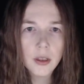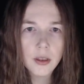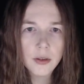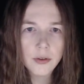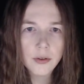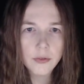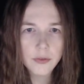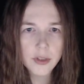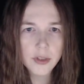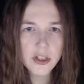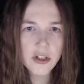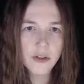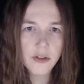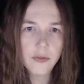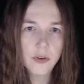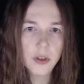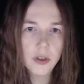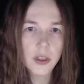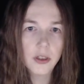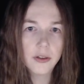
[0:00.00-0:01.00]
Reaching
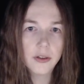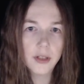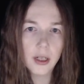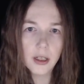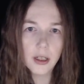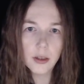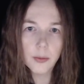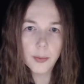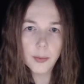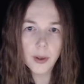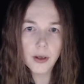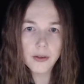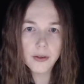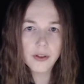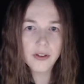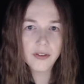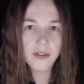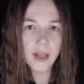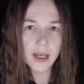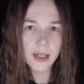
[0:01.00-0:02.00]
for the utility belt
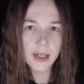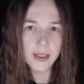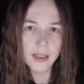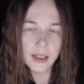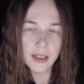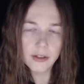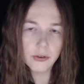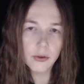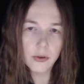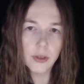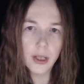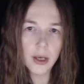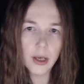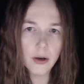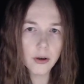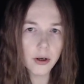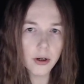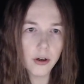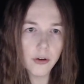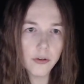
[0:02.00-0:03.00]
that's hanging next to the
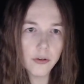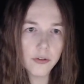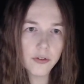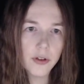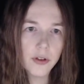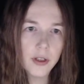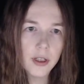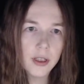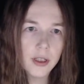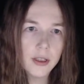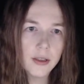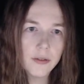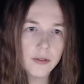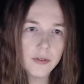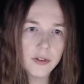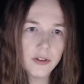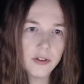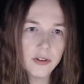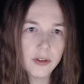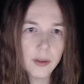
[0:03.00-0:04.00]
alcove,
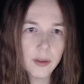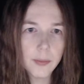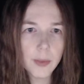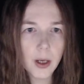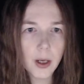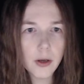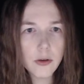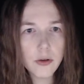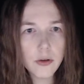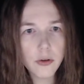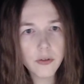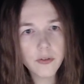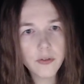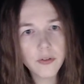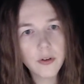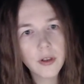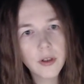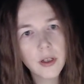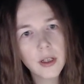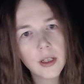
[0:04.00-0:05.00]
which he stepped out of,
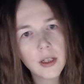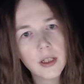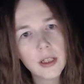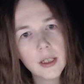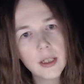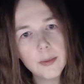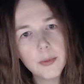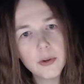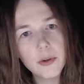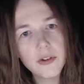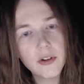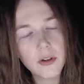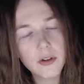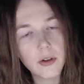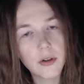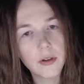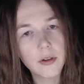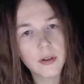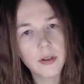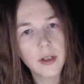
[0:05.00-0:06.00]
he puts it
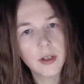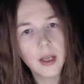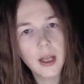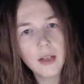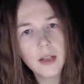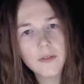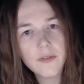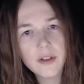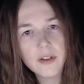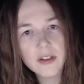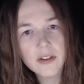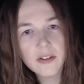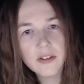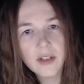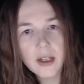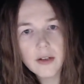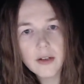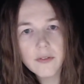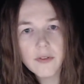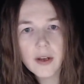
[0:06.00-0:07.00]
on and fetches a
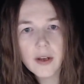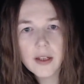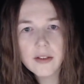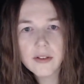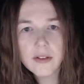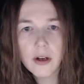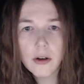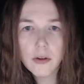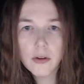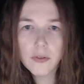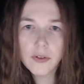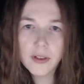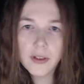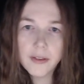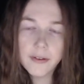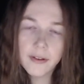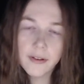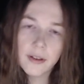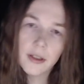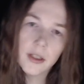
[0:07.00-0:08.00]
device out of
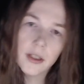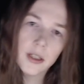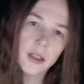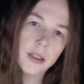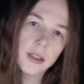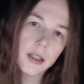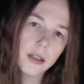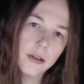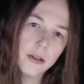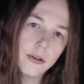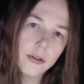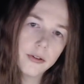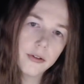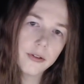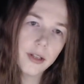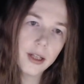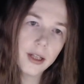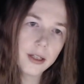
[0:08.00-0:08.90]
it that looks like an